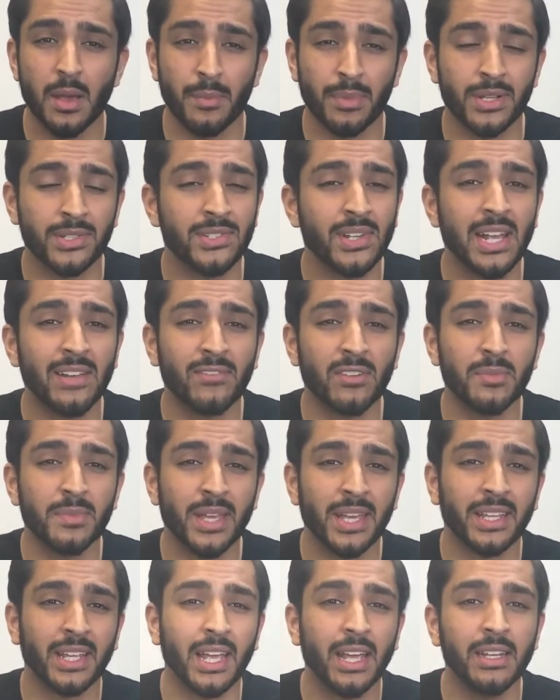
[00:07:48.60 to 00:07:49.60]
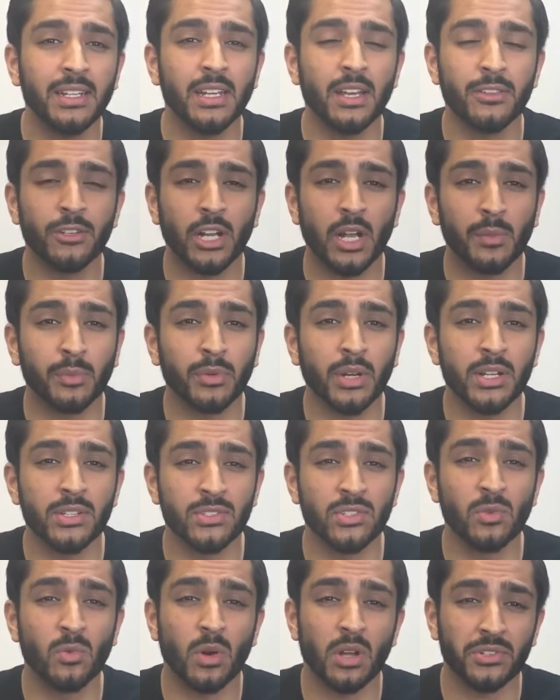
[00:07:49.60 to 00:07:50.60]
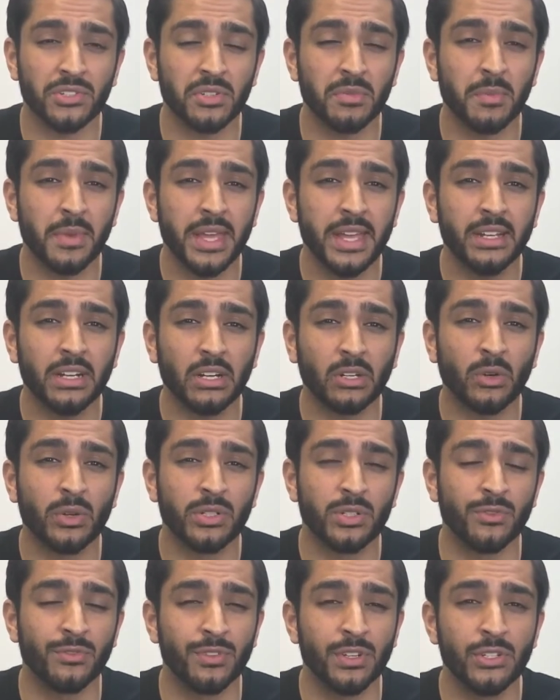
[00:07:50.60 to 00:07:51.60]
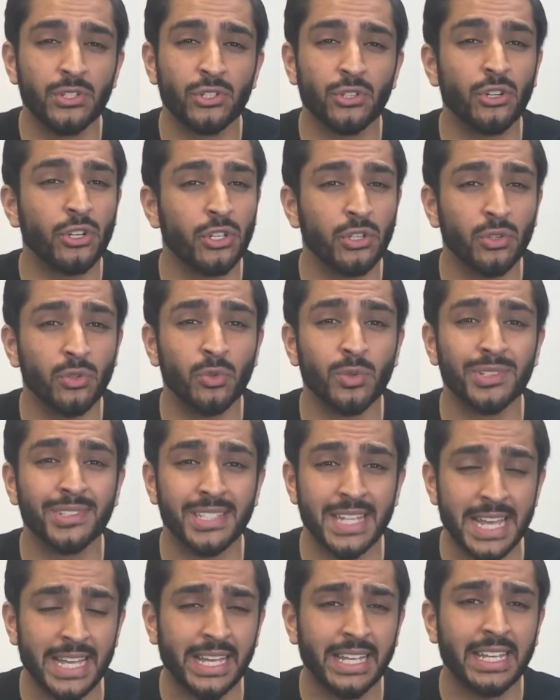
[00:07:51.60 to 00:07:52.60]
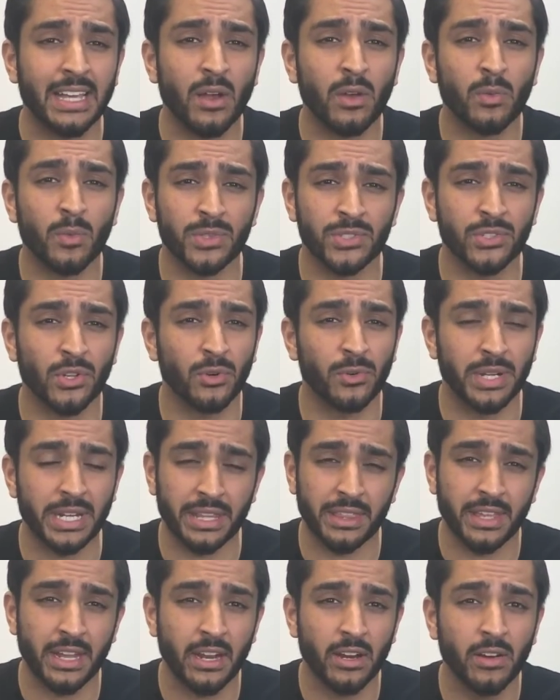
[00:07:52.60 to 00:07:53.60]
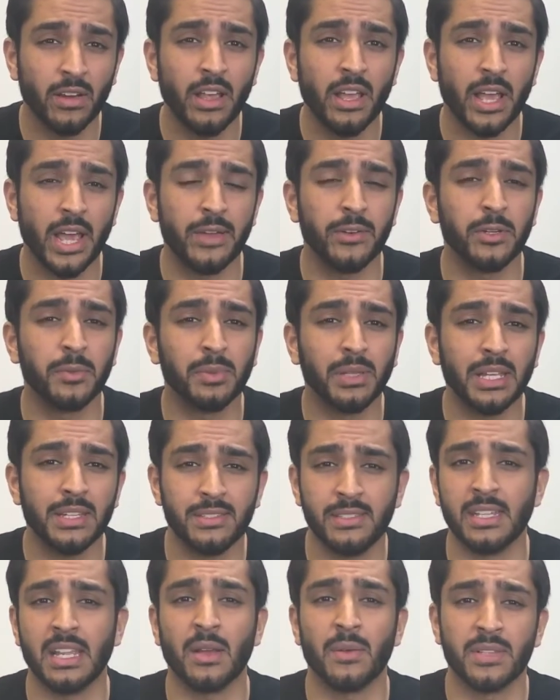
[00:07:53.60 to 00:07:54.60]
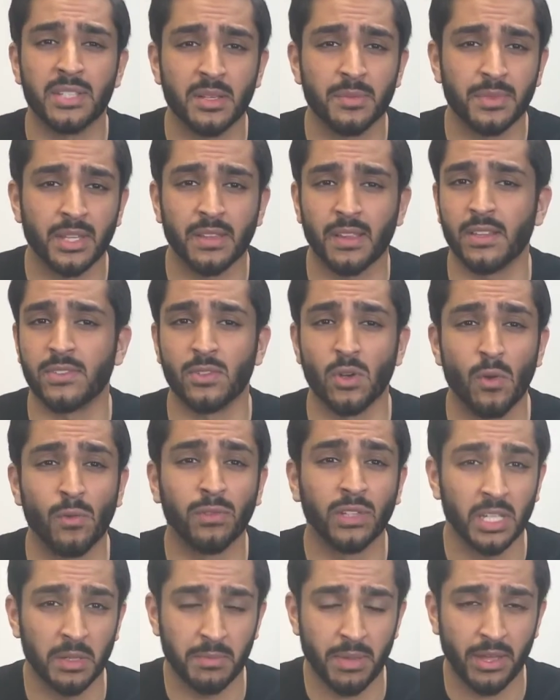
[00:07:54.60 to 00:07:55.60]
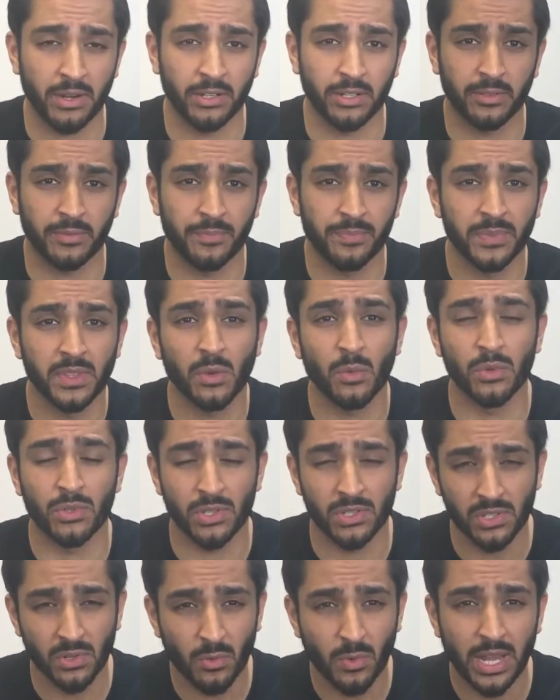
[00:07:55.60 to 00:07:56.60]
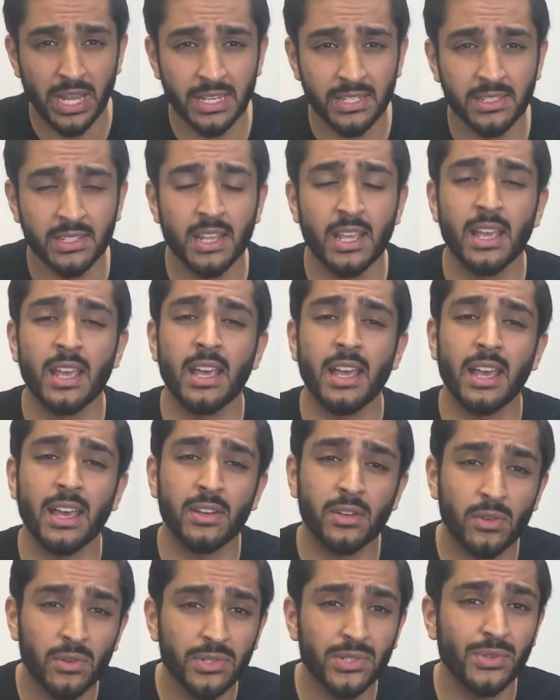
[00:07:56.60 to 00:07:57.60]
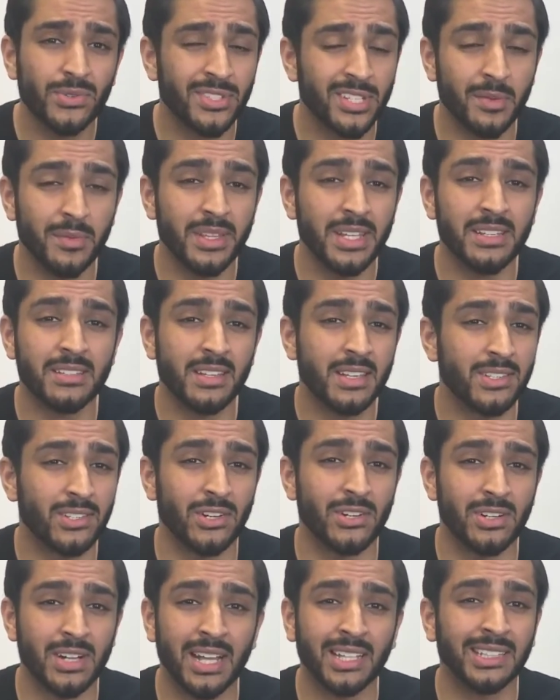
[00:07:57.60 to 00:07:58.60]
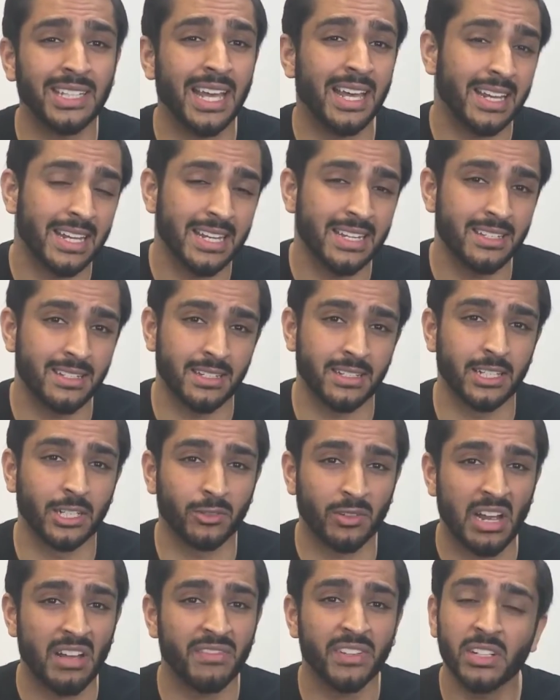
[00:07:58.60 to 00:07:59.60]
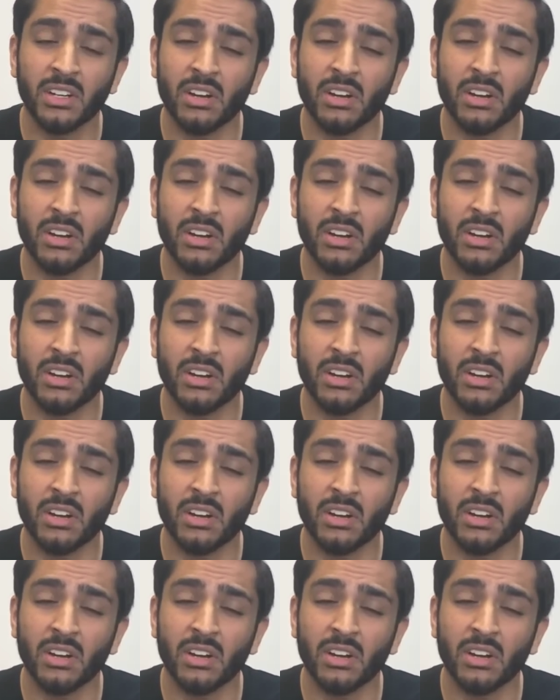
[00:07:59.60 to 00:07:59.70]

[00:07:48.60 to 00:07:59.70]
but aside from that, any other upgrades you want to make are going to feature you taking out what's already there and replacing it with something that's hopefully better, which is a waste. And also, some of these things are not that easy. The graphic